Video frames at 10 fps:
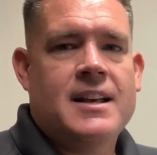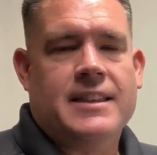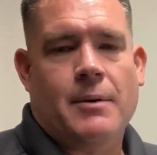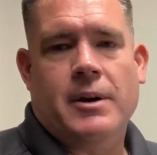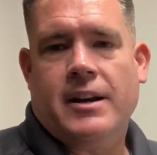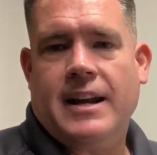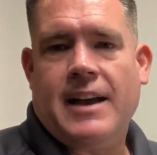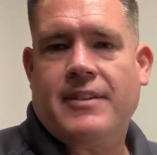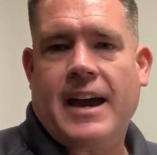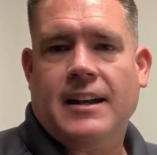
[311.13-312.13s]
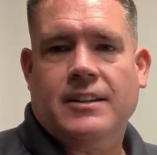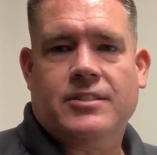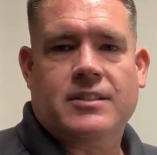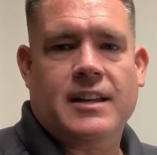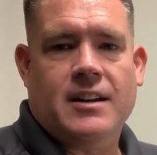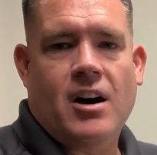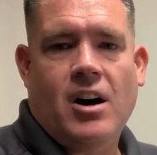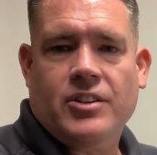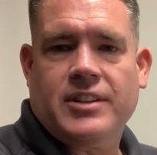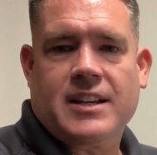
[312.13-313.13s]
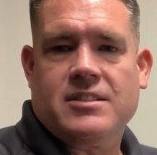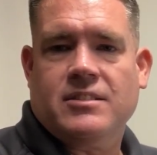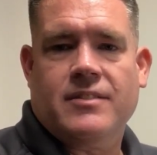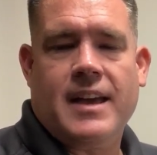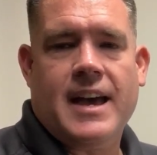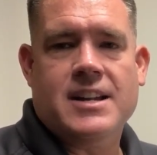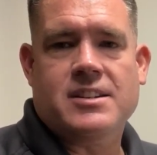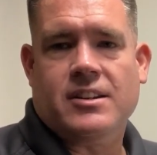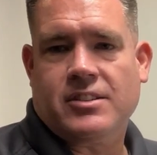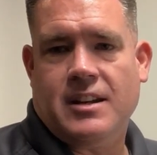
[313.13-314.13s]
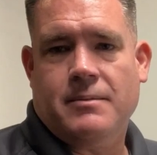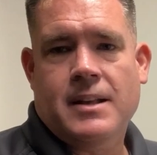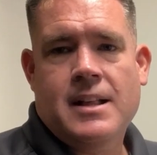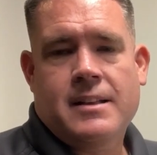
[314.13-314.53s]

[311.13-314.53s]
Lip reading: That way you're going to have catalyst in all sections of the edge, and there's going to